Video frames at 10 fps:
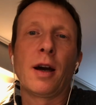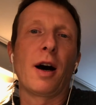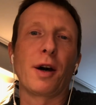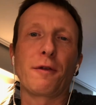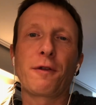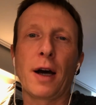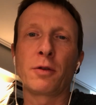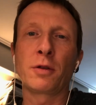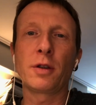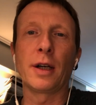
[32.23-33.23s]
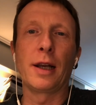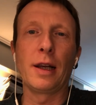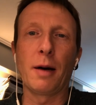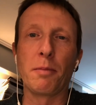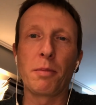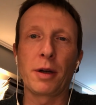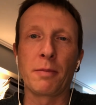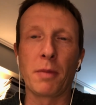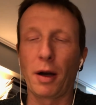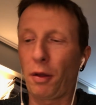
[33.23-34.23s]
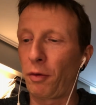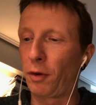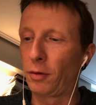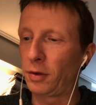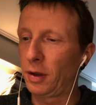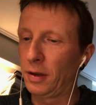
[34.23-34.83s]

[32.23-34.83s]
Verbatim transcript: I found a lump in my throat.